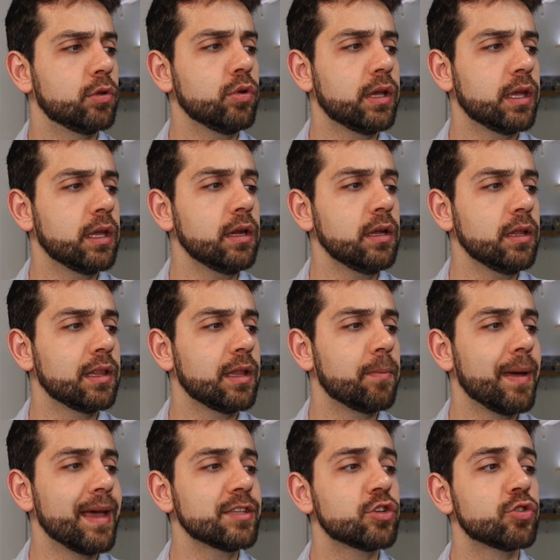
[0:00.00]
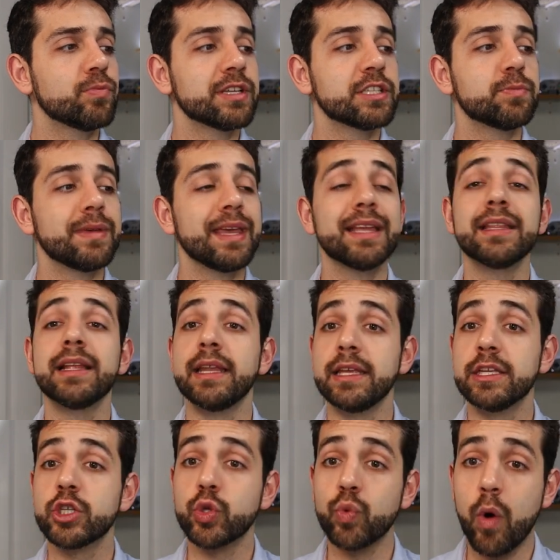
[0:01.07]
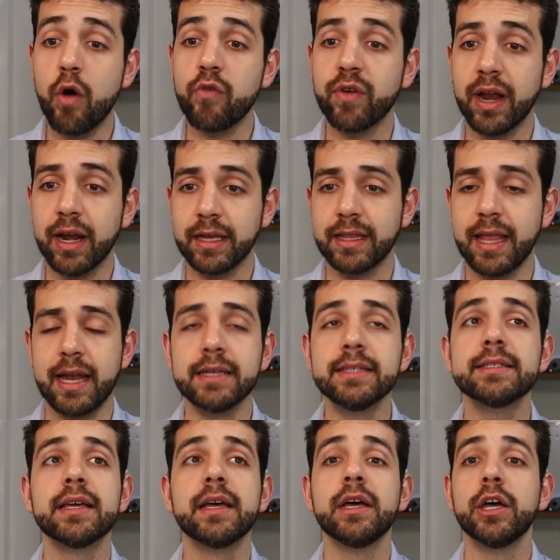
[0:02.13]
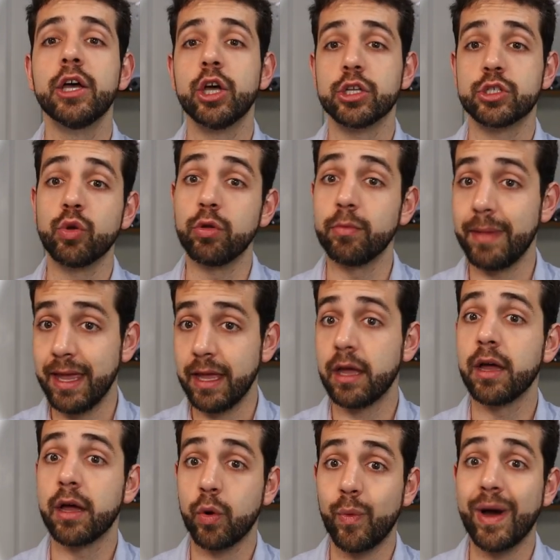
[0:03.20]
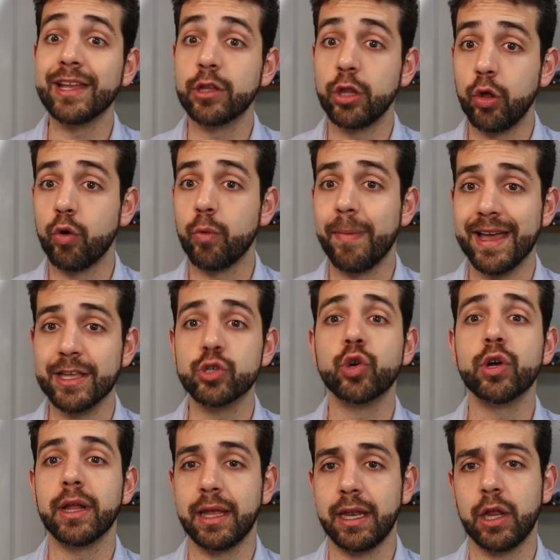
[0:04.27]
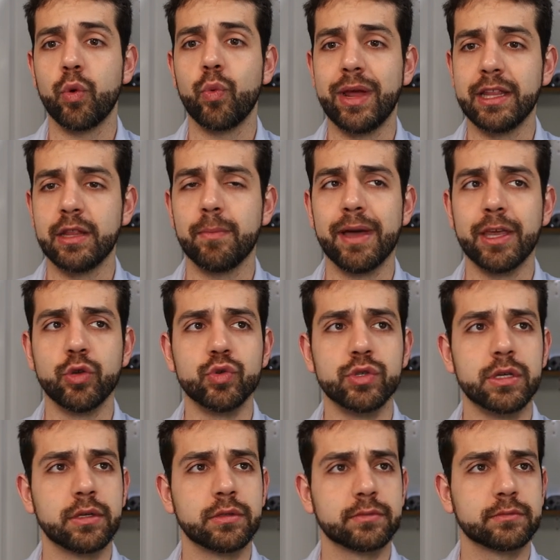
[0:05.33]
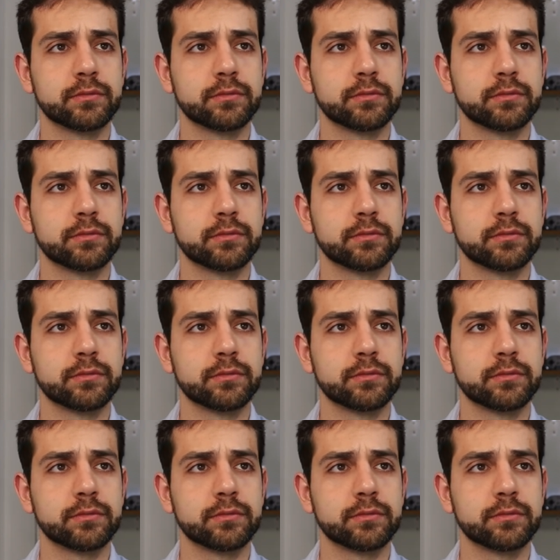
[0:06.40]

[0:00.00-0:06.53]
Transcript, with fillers: Look here, the password must be at least 12 characters. So I'll make quite a long password and create my user.